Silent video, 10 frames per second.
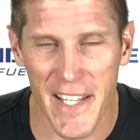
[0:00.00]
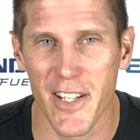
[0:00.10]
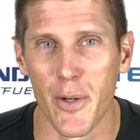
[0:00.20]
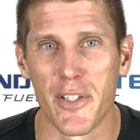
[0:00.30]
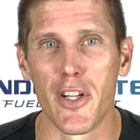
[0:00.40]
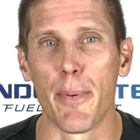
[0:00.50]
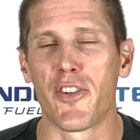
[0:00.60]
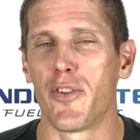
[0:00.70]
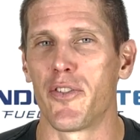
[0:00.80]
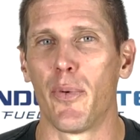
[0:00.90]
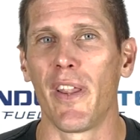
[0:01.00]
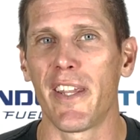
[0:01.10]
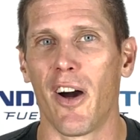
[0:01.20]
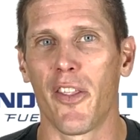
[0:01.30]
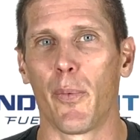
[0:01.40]
So super shoes, really
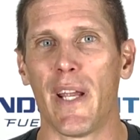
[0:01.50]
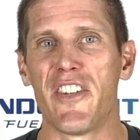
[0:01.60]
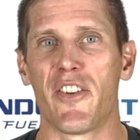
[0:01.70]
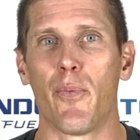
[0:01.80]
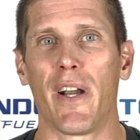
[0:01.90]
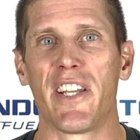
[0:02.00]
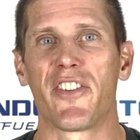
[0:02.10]
all the rage in running